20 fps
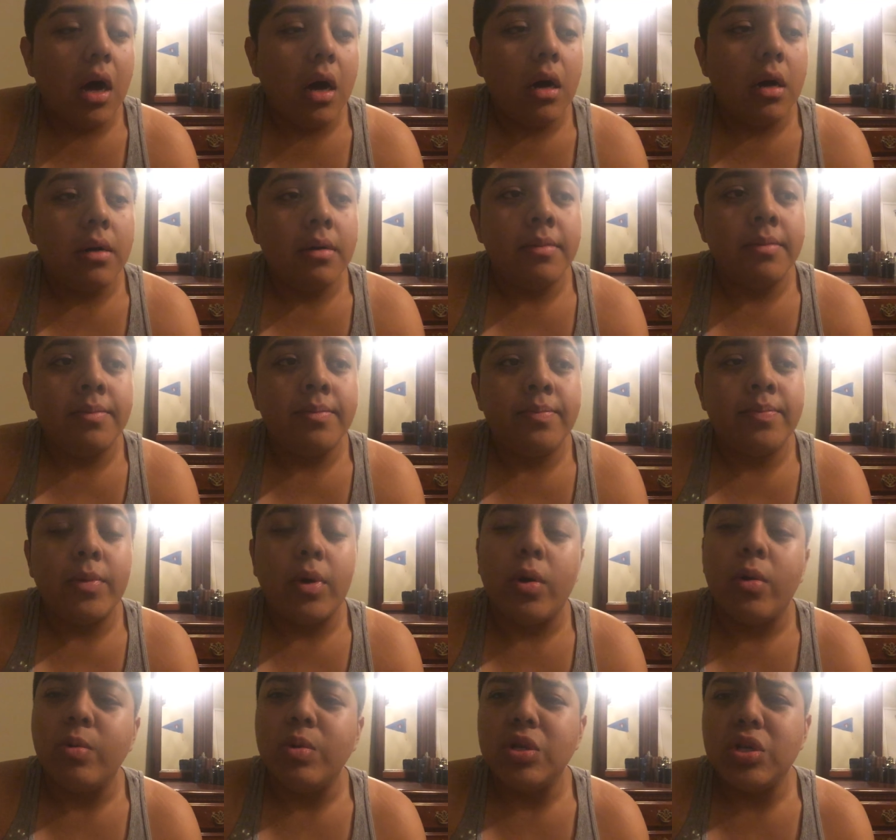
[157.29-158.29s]

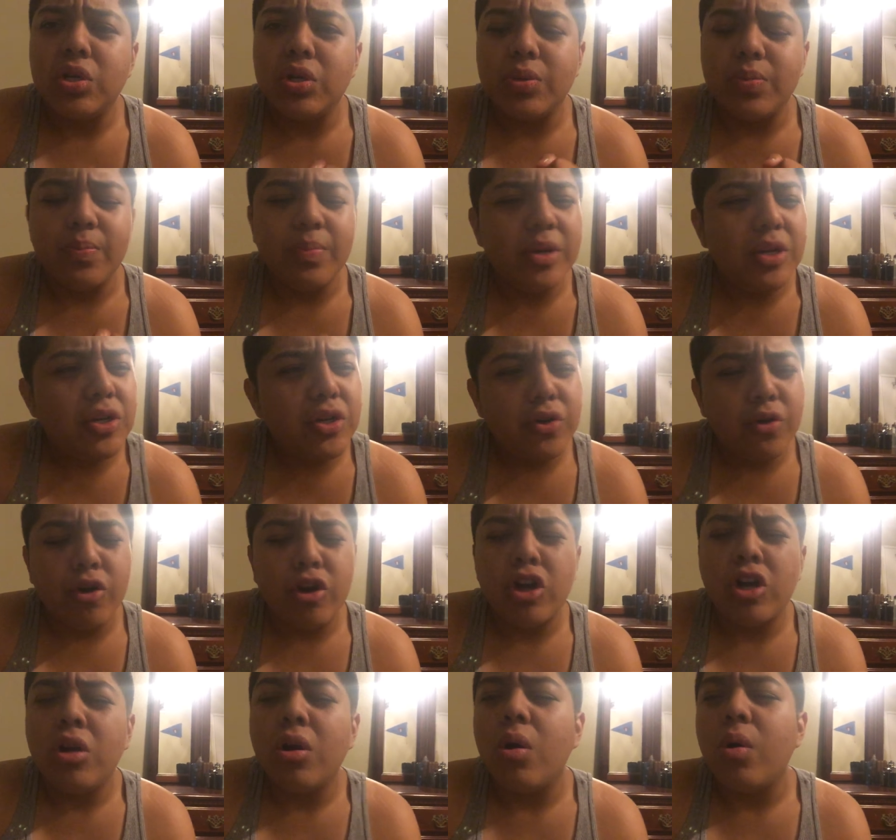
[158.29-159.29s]
Um, always be
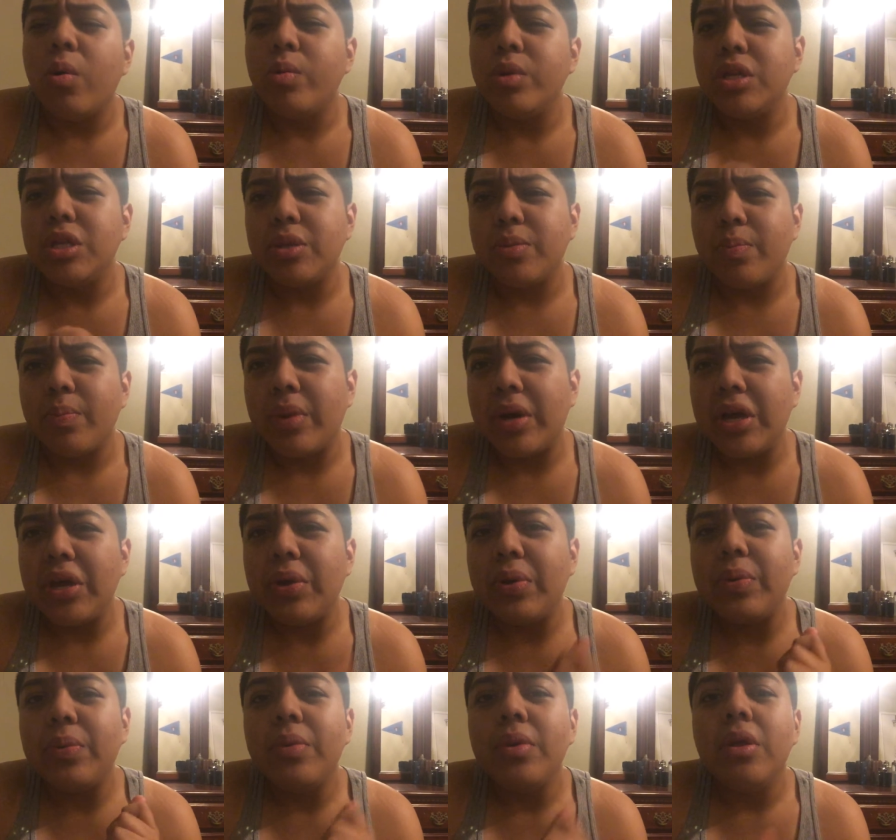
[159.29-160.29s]
strong, always
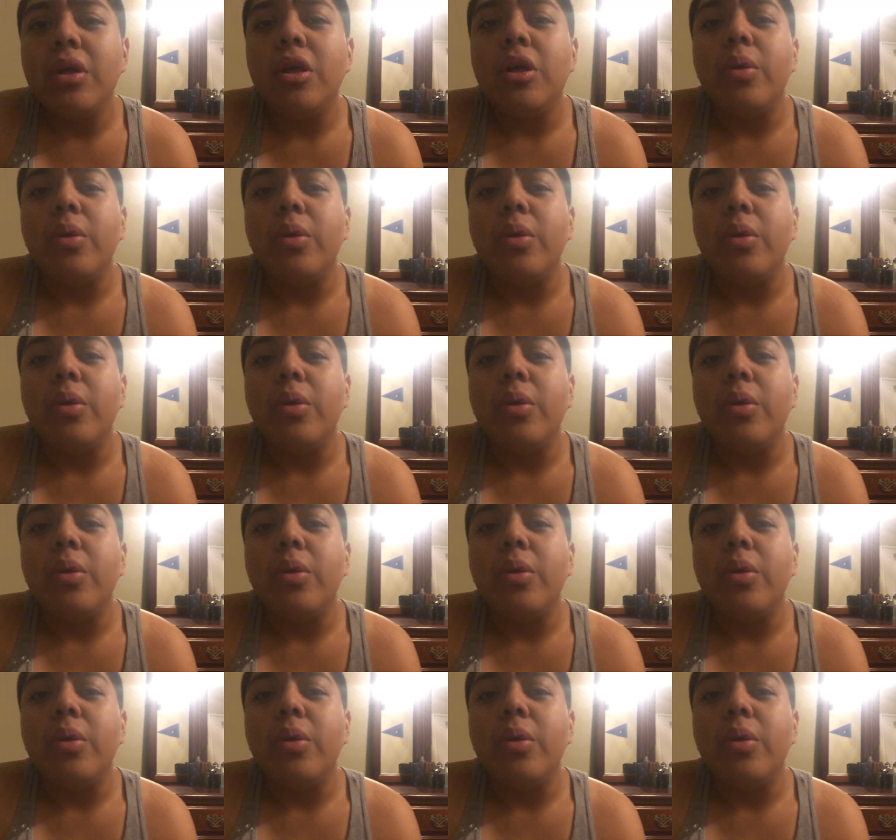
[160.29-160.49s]
smile,